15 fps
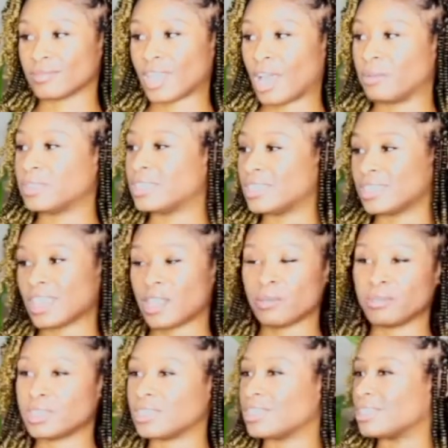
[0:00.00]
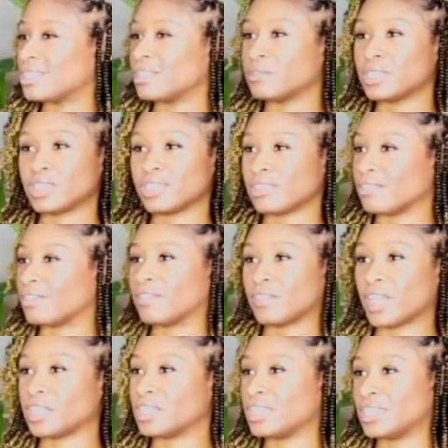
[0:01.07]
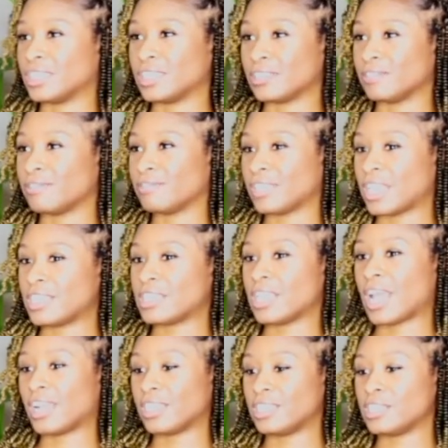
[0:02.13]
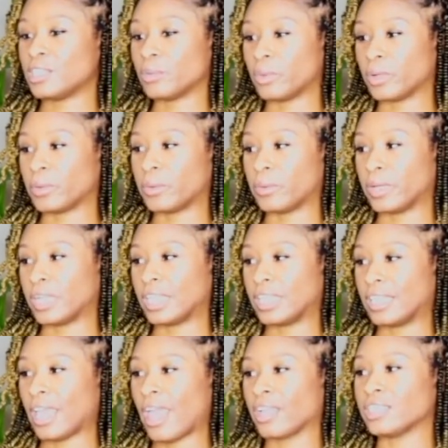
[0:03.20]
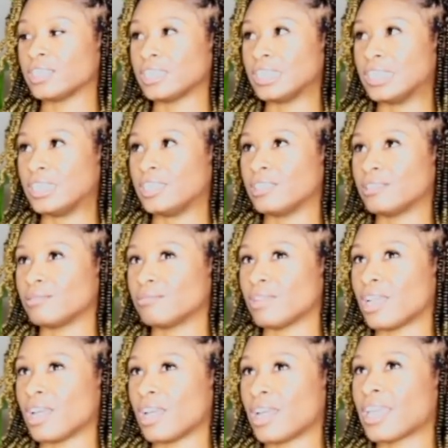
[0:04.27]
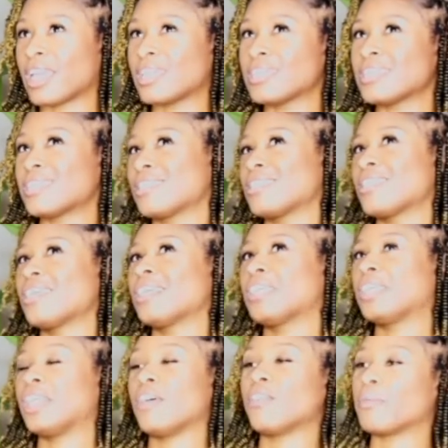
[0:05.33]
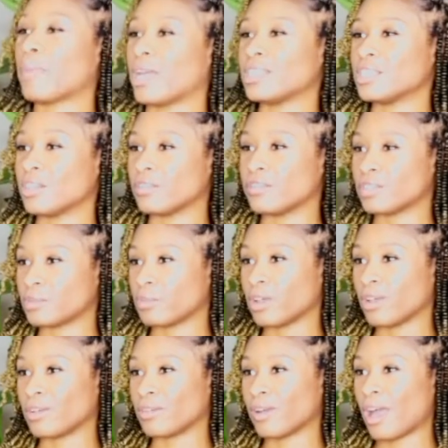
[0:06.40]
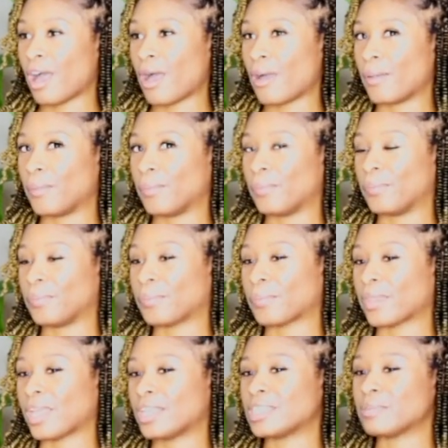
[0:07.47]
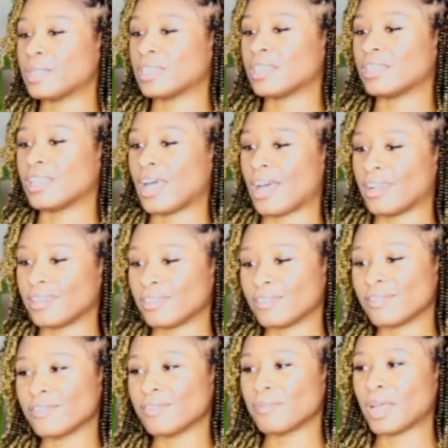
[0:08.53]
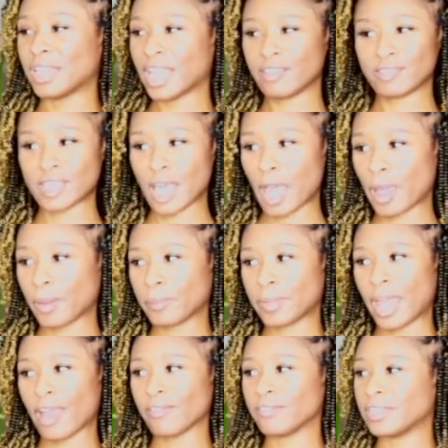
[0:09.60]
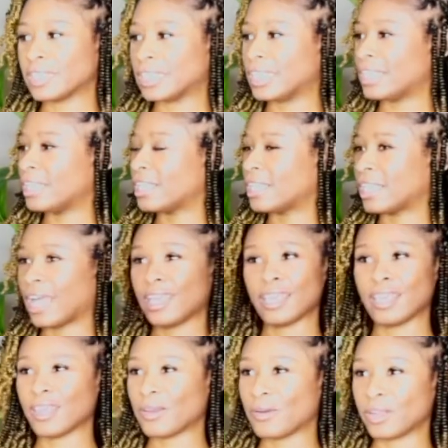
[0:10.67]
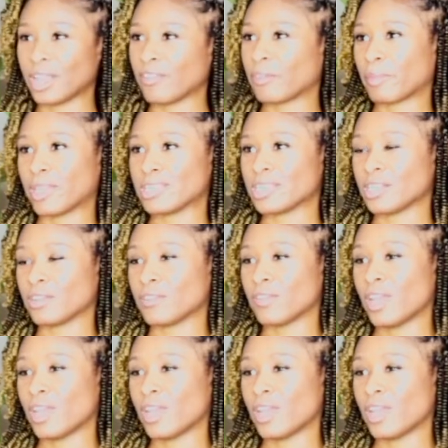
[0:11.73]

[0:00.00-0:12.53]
I would just say it was just a reflection of things that I needed to work on, and actually, I guess, loving myself as well. I spent a lot of my lifetime not really liking or loving myself.